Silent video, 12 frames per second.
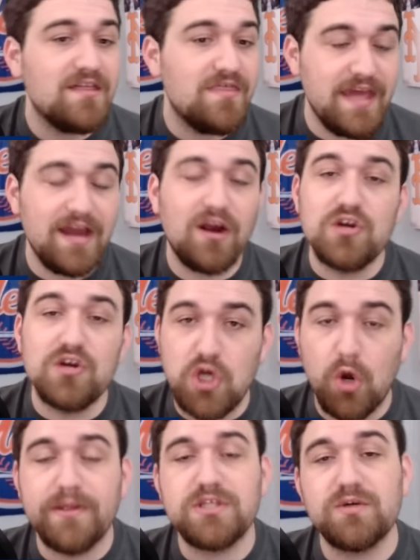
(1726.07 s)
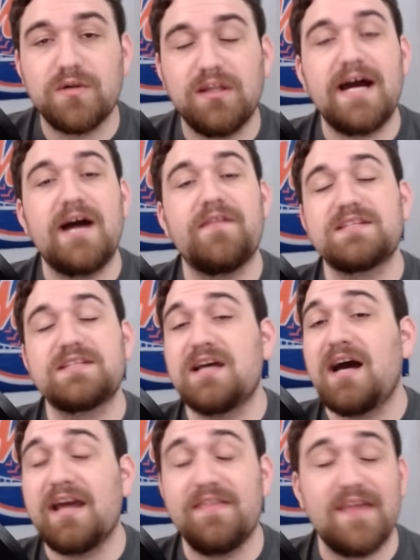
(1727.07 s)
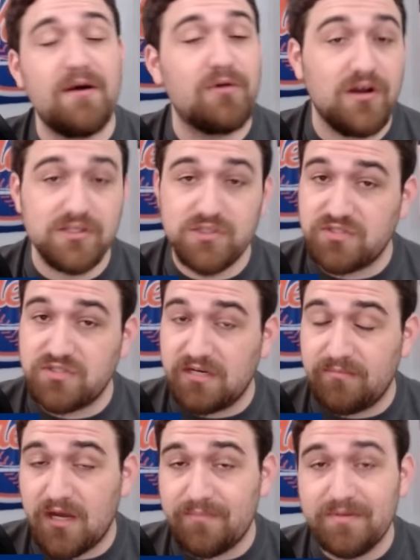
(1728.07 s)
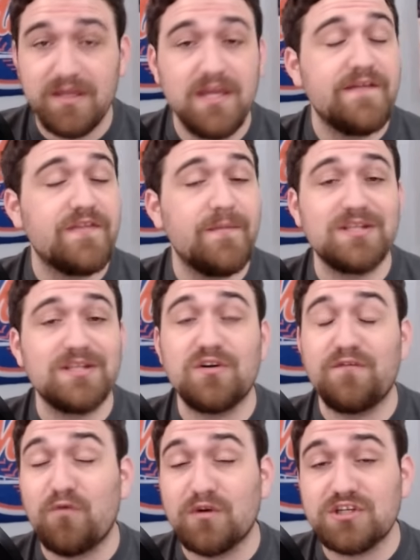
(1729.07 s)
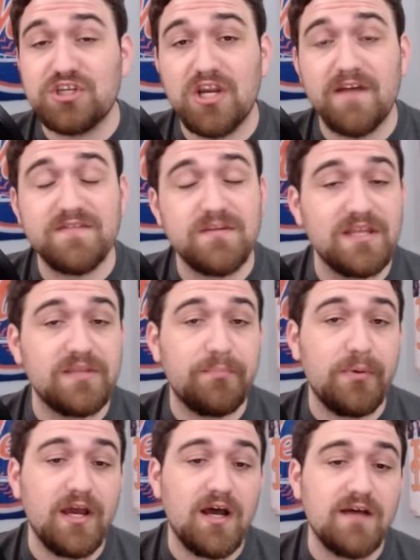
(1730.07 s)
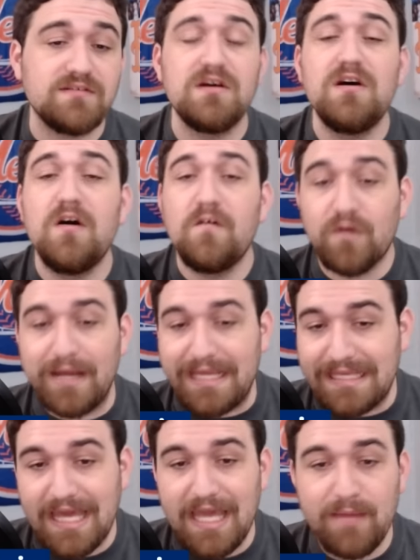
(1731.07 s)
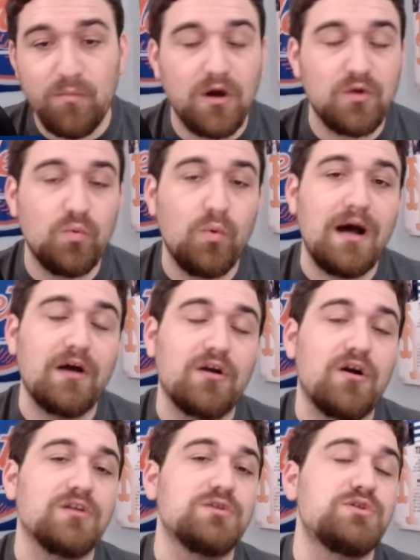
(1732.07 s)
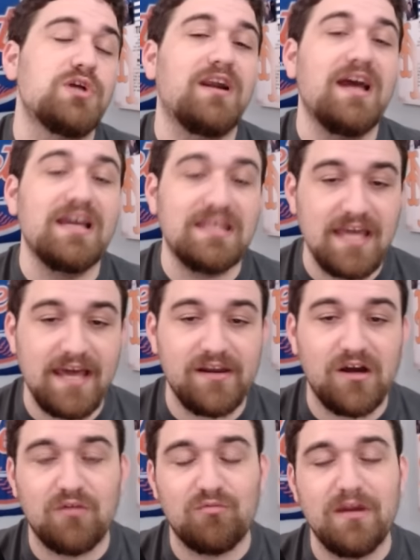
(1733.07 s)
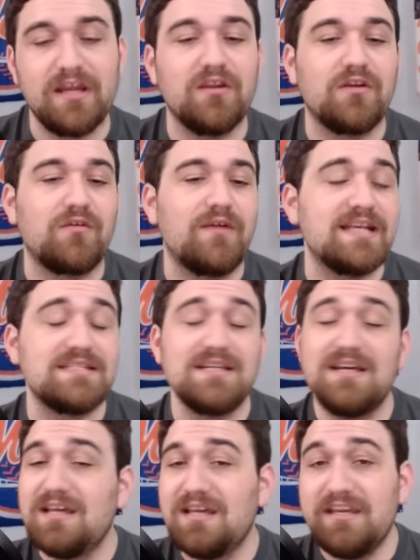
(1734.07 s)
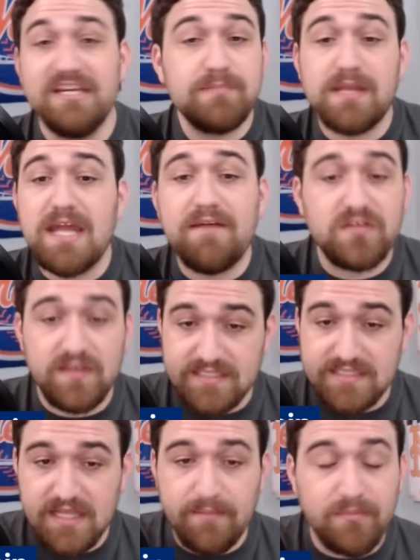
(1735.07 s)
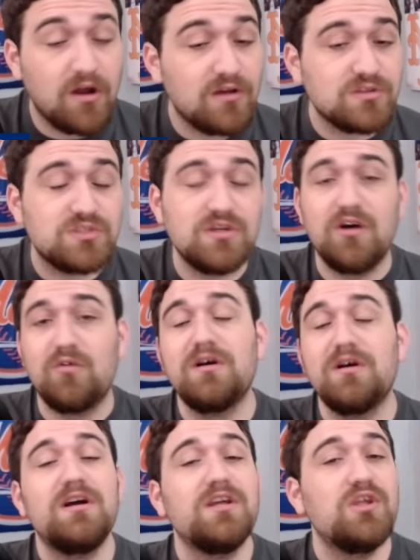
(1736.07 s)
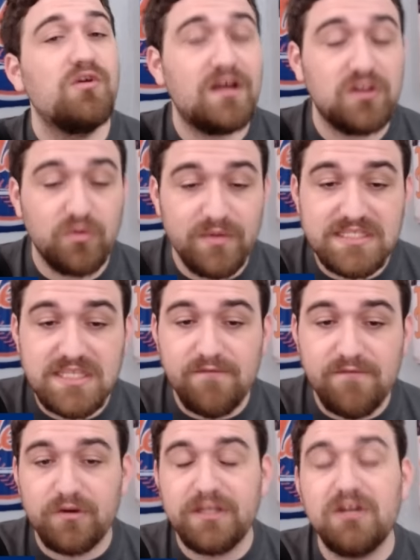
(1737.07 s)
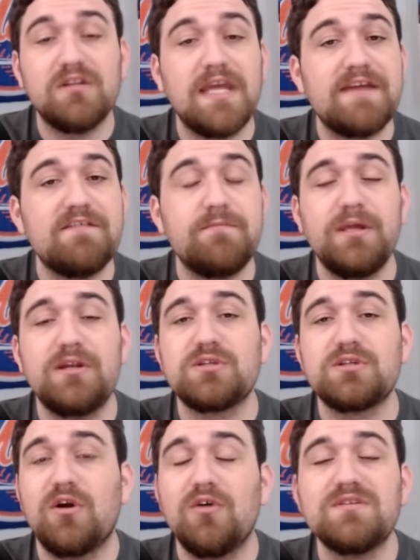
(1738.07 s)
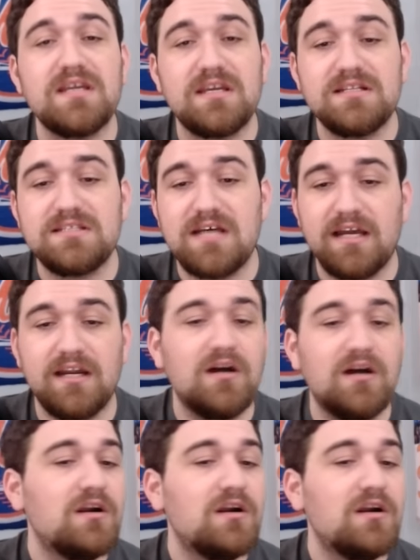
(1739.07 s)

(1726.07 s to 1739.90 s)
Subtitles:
They are going to rely on this guy, and that would also set him up. The Mets are fortunate enough to make the playoffs for a game one wild card start again on regular rest. He's been everything to them, but also you've had Luis Severino, David Peterson, Jose Quintana